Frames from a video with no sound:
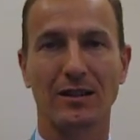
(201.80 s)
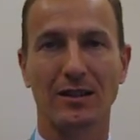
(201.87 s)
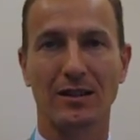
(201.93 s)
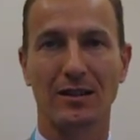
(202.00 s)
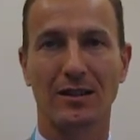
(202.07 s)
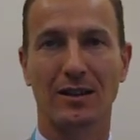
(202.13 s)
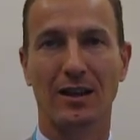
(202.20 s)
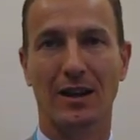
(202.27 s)
uh,
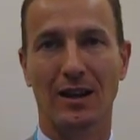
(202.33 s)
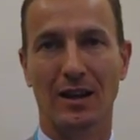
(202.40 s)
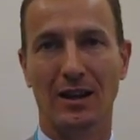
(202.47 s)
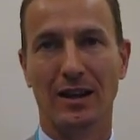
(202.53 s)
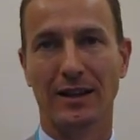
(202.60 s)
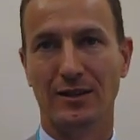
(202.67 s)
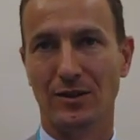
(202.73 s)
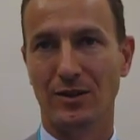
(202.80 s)

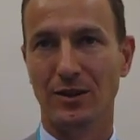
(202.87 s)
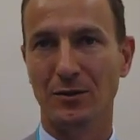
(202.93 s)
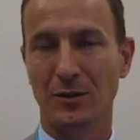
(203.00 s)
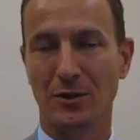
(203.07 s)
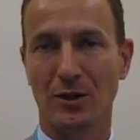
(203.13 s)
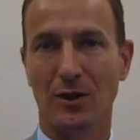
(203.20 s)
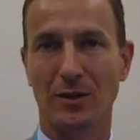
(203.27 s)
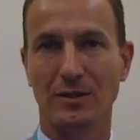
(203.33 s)
yeah. and continue the
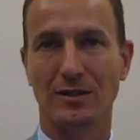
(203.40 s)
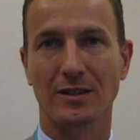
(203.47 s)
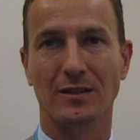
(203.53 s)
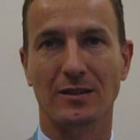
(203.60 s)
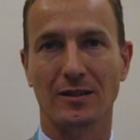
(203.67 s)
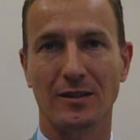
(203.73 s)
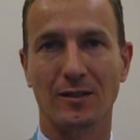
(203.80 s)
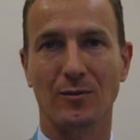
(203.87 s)
talks that
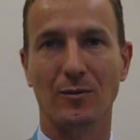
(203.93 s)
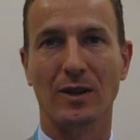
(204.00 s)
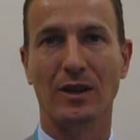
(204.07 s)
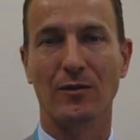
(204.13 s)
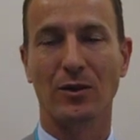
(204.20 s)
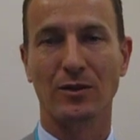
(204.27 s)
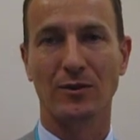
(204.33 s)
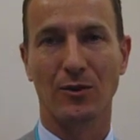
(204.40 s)
uh, we
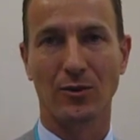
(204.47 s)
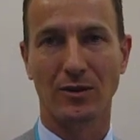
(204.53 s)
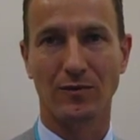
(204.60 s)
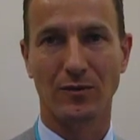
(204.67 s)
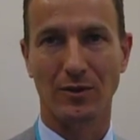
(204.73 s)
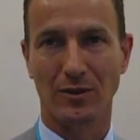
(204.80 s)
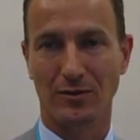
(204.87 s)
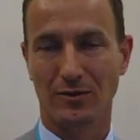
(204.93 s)
have ongoing
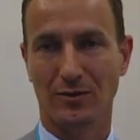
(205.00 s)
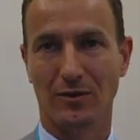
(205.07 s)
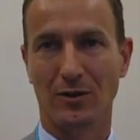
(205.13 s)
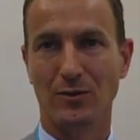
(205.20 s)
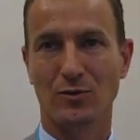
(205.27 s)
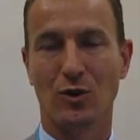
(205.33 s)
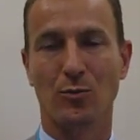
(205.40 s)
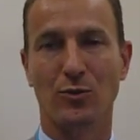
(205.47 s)
for our
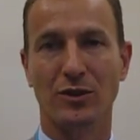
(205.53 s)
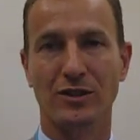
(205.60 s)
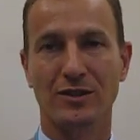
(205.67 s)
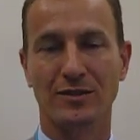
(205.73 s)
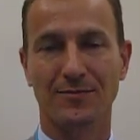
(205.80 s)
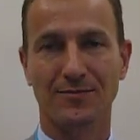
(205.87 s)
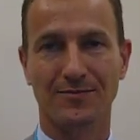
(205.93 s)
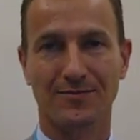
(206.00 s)
close
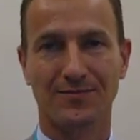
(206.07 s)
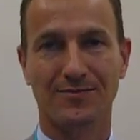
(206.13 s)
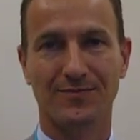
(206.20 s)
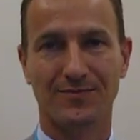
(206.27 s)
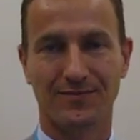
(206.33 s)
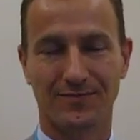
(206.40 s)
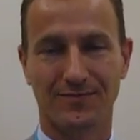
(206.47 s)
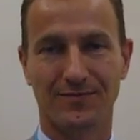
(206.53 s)
cooperation.
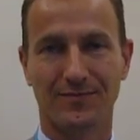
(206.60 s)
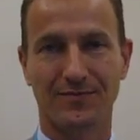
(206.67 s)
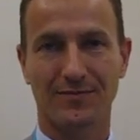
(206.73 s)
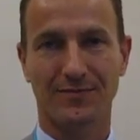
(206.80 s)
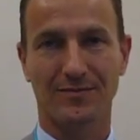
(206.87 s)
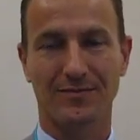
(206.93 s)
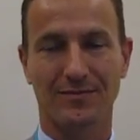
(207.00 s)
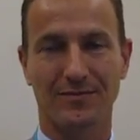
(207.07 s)
Right.
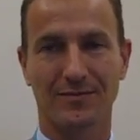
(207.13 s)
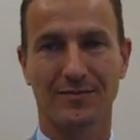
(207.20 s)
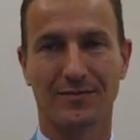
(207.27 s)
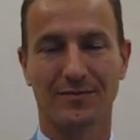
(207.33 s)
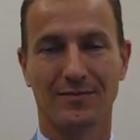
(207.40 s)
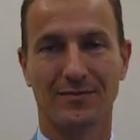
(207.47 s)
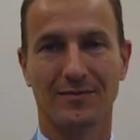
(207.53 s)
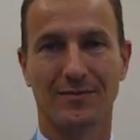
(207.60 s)

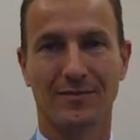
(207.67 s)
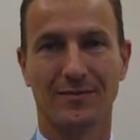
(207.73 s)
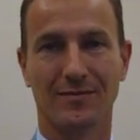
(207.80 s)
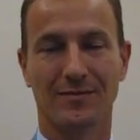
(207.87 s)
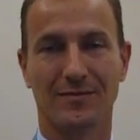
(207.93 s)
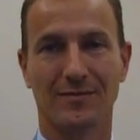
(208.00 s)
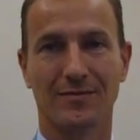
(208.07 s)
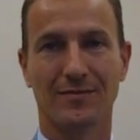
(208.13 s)
And uh, how,
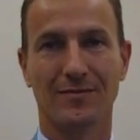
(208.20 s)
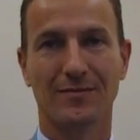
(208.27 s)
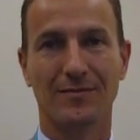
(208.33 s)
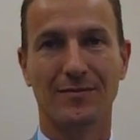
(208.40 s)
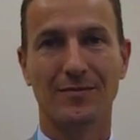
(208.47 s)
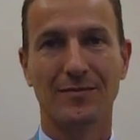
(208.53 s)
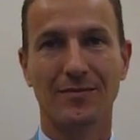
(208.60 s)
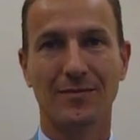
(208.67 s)
how did
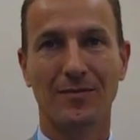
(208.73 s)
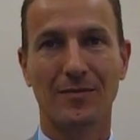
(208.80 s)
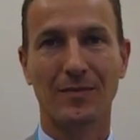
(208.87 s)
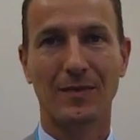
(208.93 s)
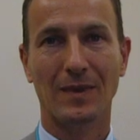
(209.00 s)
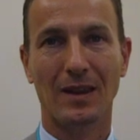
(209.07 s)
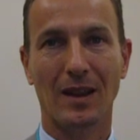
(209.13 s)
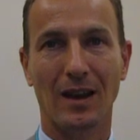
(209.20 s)
that go?
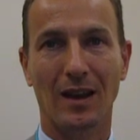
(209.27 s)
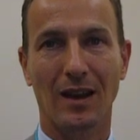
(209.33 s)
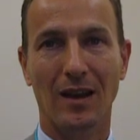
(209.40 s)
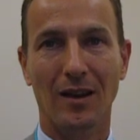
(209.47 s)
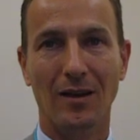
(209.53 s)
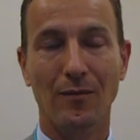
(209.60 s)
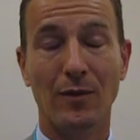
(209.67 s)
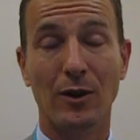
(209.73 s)

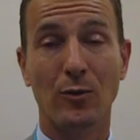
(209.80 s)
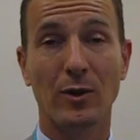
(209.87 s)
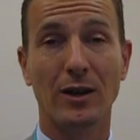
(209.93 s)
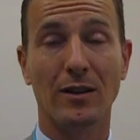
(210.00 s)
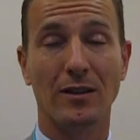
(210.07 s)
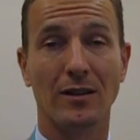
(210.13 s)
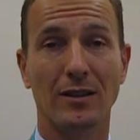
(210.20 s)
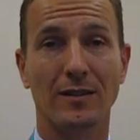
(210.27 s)
Very
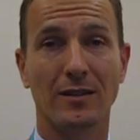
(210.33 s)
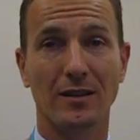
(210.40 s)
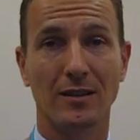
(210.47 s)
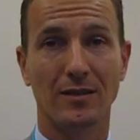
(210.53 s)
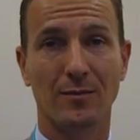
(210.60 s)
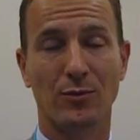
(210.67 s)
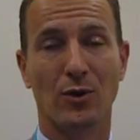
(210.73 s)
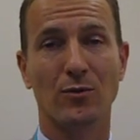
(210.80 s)
well.
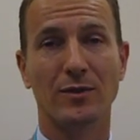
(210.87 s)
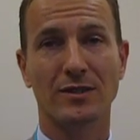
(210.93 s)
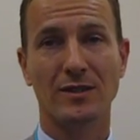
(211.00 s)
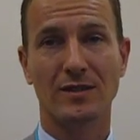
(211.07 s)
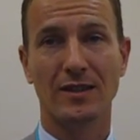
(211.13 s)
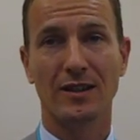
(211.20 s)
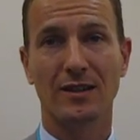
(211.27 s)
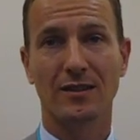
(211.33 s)
The, the progress
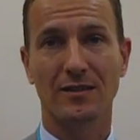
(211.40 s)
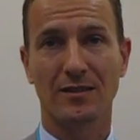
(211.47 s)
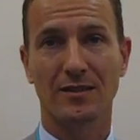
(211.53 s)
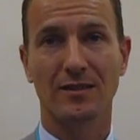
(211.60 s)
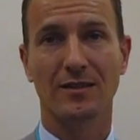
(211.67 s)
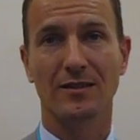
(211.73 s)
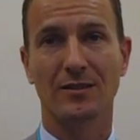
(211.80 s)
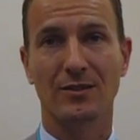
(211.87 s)
is there.
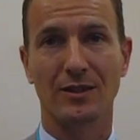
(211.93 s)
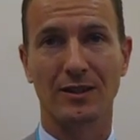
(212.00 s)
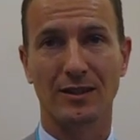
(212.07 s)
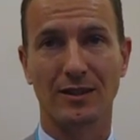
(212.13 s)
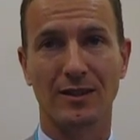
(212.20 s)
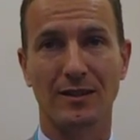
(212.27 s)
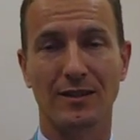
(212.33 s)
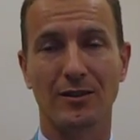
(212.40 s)
They're
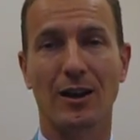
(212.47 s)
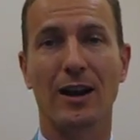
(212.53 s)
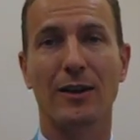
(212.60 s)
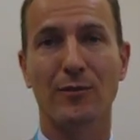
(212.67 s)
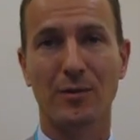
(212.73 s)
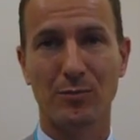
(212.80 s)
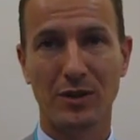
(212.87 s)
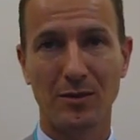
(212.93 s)
uh, they're
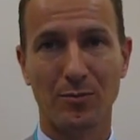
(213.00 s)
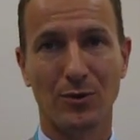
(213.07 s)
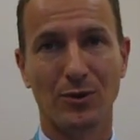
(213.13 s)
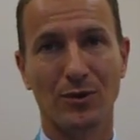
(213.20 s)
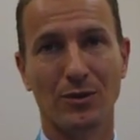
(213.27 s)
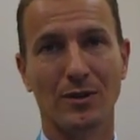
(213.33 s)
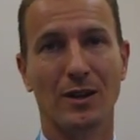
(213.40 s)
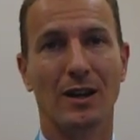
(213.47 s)
hiring
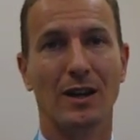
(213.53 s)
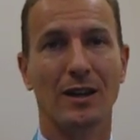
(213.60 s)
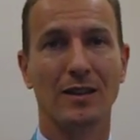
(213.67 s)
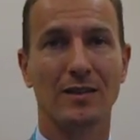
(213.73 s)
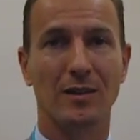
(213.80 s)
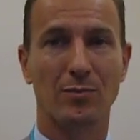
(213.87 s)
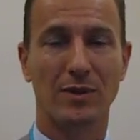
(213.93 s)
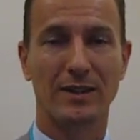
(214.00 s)
people.
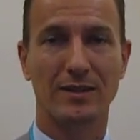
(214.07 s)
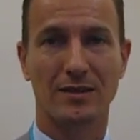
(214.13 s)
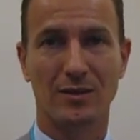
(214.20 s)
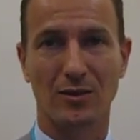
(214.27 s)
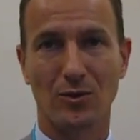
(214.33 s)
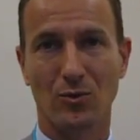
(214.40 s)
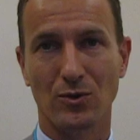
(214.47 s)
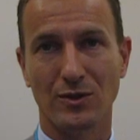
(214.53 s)
They placed
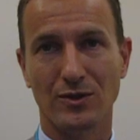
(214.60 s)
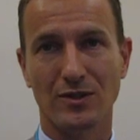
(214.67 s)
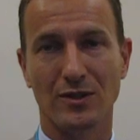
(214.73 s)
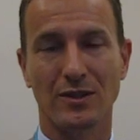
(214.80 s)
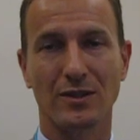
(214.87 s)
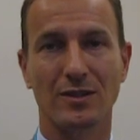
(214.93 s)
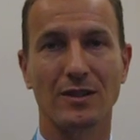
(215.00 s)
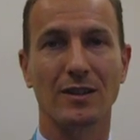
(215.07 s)
uh, orders
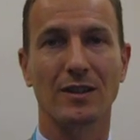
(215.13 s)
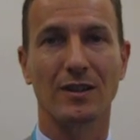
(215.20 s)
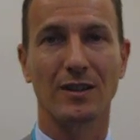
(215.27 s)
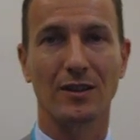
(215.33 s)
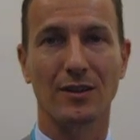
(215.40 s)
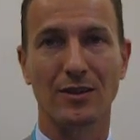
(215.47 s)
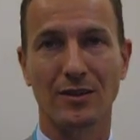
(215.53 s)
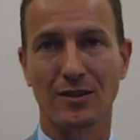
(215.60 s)
on,
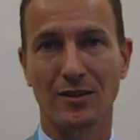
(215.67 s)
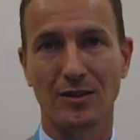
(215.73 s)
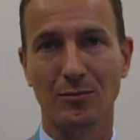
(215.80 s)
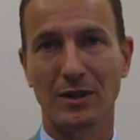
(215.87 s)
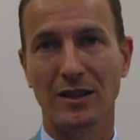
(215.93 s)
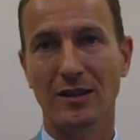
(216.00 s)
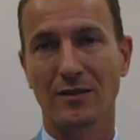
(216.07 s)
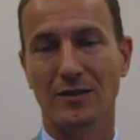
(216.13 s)
uh, on on
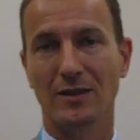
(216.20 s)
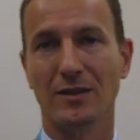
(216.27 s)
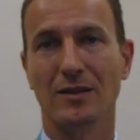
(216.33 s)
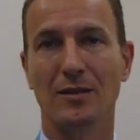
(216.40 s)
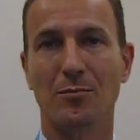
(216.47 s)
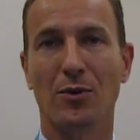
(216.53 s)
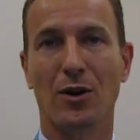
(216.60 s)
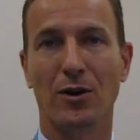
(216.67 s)
many of the
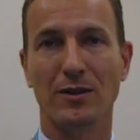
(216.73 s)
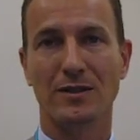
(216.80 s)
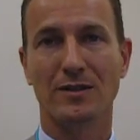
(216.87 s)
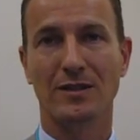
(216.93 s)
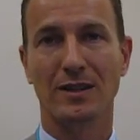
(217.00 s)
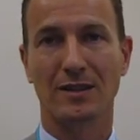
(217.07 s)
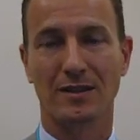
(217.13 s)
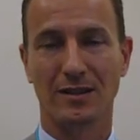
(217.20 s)
the
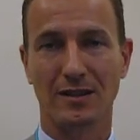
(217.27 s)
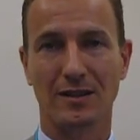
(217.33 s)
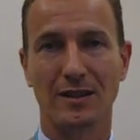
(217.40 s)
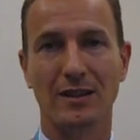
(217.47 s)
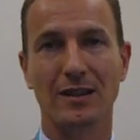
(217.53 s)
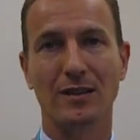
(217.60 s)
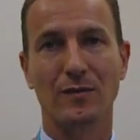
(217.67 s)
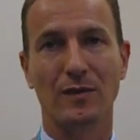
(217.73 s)
parts that uh,
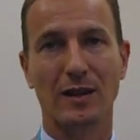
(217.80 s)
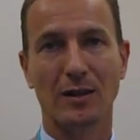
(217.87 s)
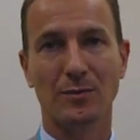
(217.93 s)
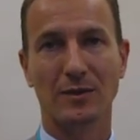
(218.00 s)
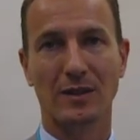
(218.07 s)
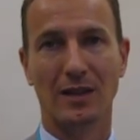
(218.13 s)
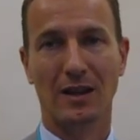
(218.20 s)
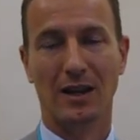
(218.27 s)
that they
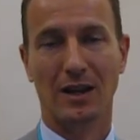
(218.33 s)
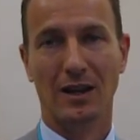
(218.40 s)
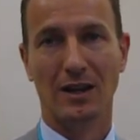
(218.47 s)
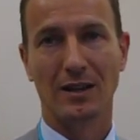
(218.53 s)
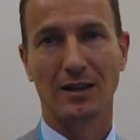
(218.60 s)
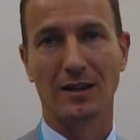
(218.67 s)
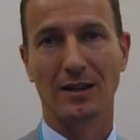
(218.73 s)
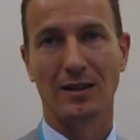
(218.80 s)
developed.
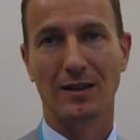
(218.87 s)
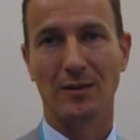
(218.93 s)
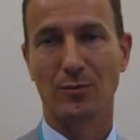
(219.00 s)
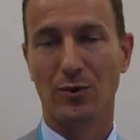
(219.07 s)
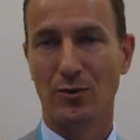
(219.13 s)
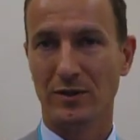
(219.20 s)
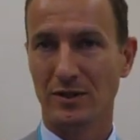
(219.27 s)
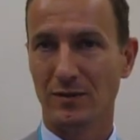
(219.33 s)
Uh, the
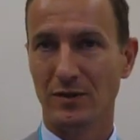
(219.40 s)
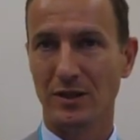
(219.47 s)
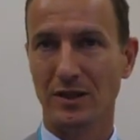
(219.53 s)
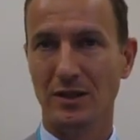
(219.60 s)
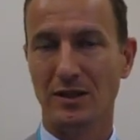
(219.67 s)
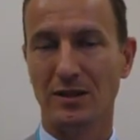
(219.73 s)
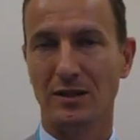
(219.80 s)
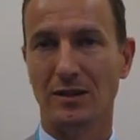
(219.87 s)
progress of the
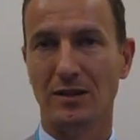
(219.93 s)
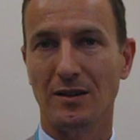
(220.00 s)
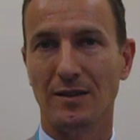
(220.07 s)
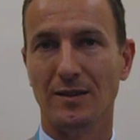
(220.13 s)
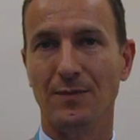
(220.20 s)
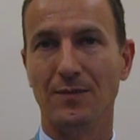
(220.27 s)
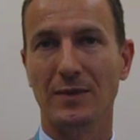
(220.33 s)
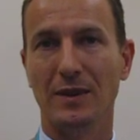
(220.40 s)

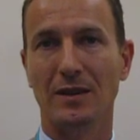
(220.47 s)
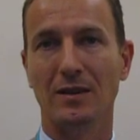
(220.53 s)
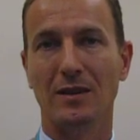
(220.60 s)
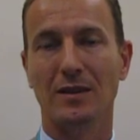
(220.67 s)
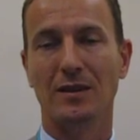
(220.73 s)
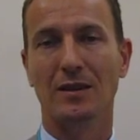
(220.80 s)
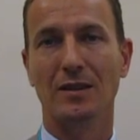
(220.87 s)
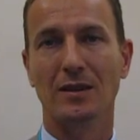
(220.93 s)
uh,
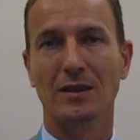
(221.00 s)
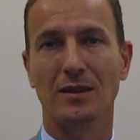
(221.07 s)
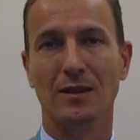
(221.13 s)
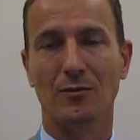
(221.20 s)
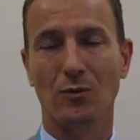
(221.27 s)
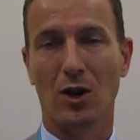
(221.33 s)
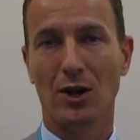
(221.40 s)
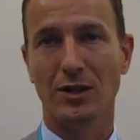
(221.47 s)
the
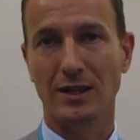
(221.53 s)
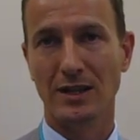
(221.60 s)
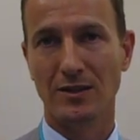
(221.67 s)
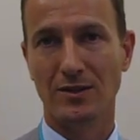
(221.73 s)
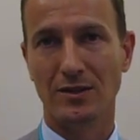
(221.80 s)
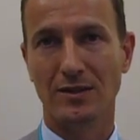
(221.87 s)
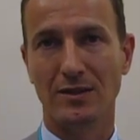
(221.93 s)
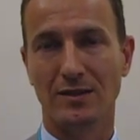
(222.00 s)
uh, rocket
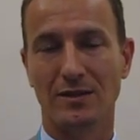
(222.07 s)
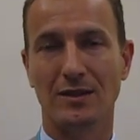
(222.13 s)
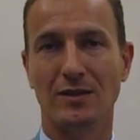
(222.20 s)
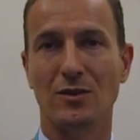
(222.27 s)
engine is, is